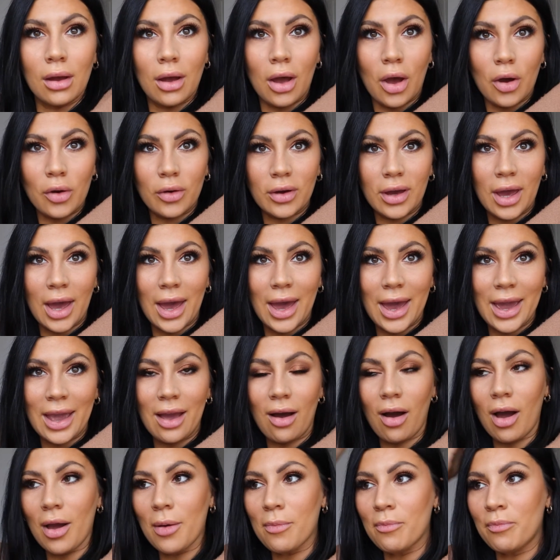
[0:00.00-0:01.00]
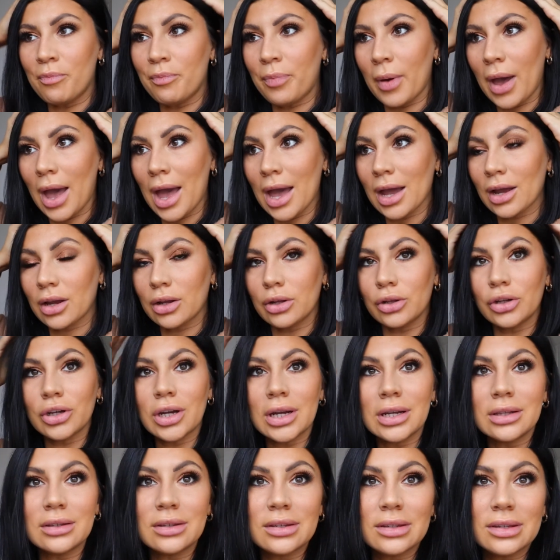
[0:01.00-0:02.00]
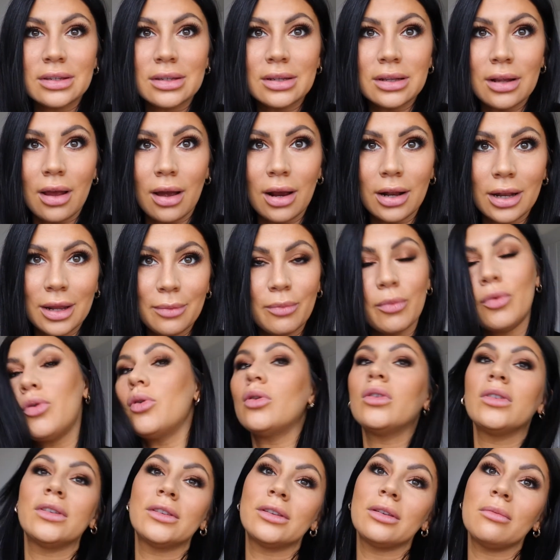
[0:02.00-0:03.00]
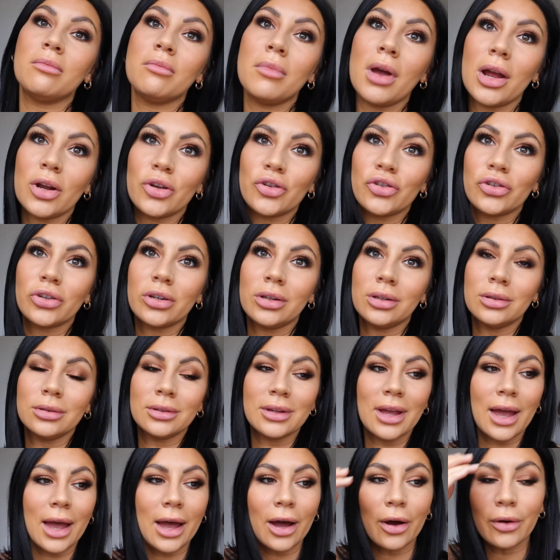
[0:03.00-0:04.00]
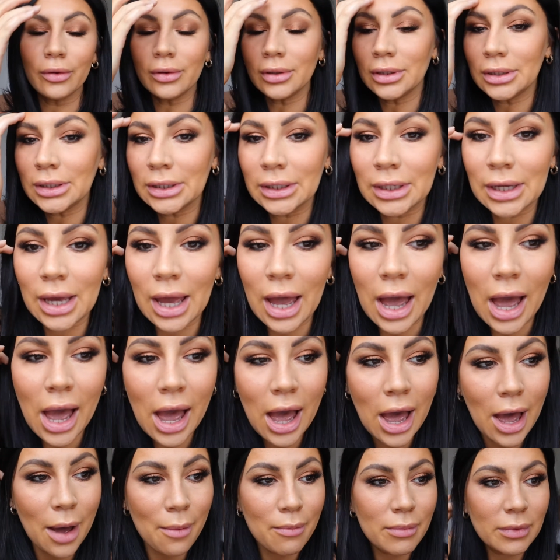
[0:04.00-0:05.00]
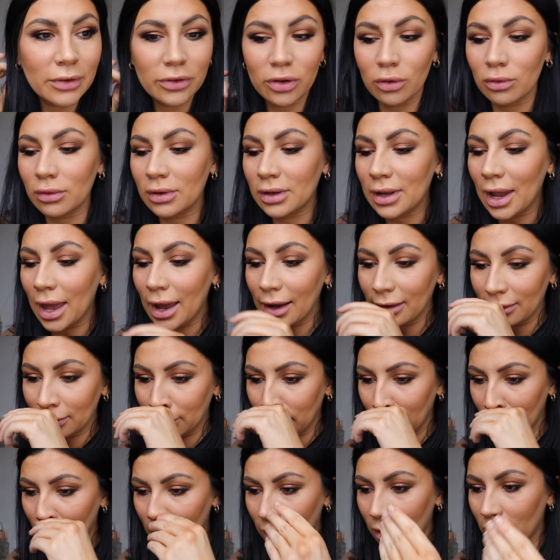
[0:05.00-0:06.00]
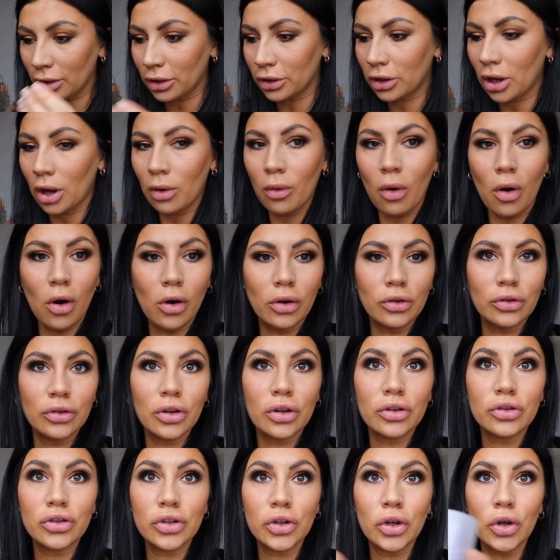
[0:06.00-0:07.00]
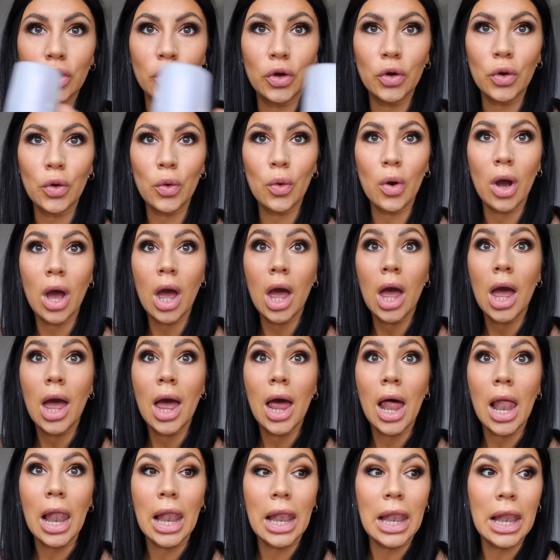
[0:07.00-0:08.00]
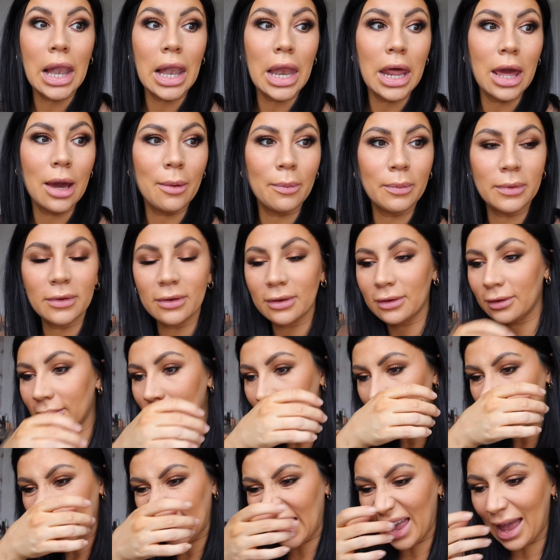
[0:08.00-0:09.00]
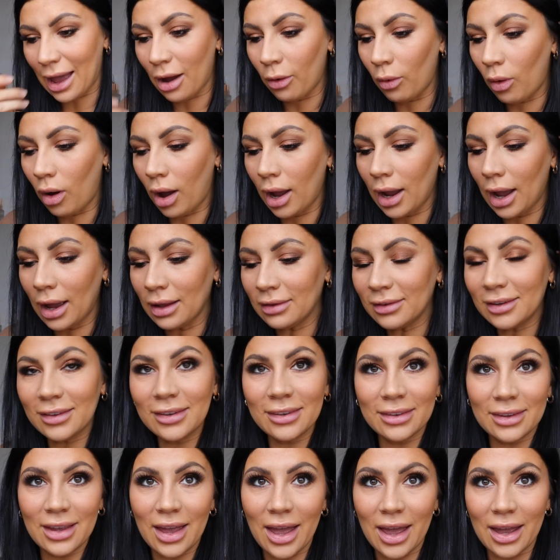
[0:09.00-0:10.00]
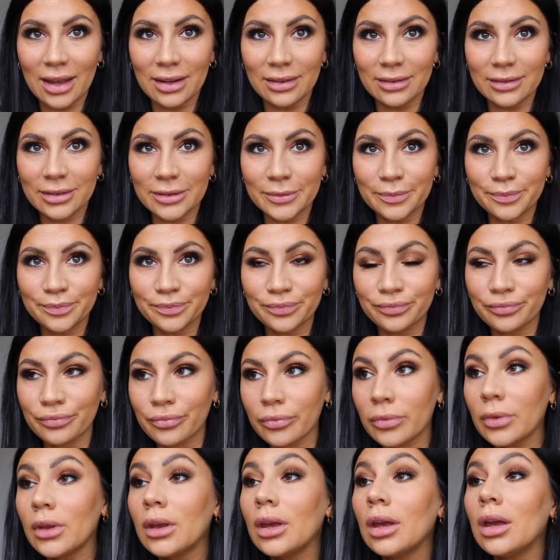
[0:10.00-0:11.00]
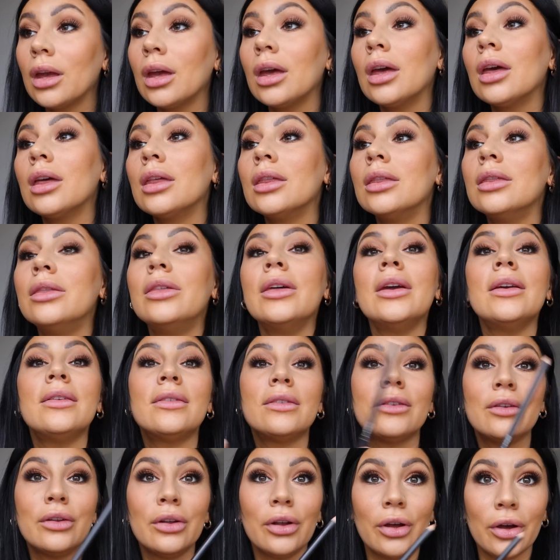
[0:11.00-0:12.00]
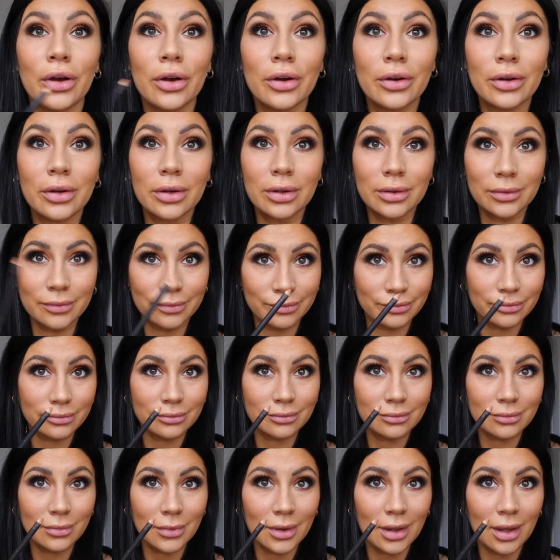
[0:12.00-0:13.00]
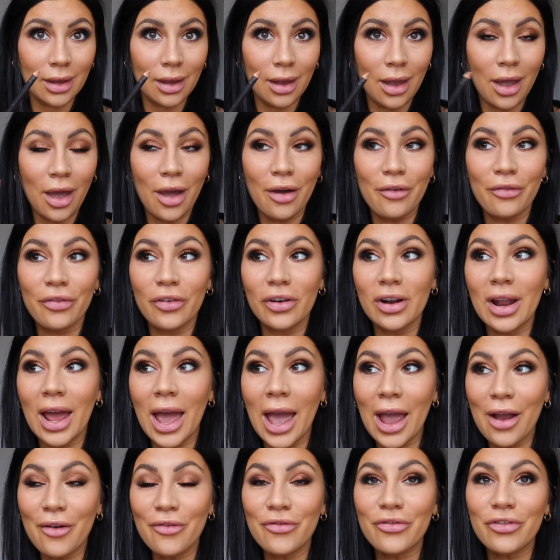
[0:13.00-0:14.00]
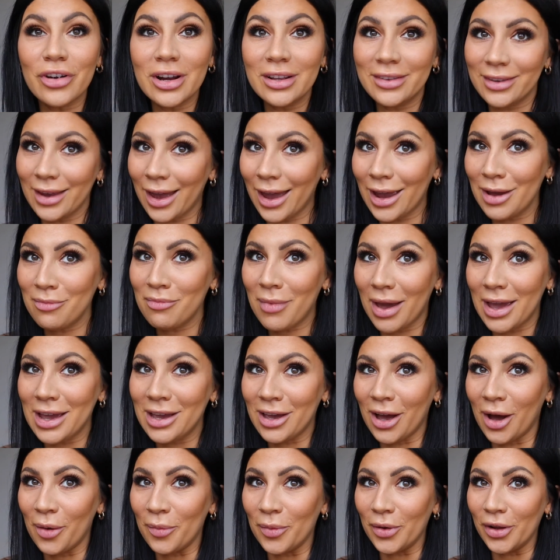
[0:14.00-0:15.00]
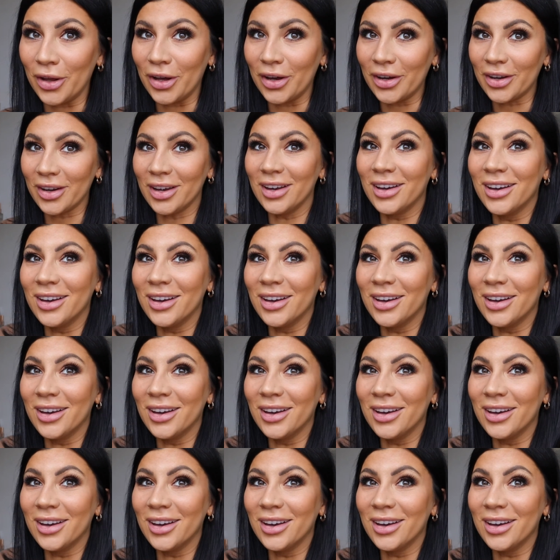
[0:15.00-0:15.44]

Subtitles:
Okay, I'm back looking slightly more symmetrical now. So next we are going to go on to lips. Now, I understand this look for an everyday makeup look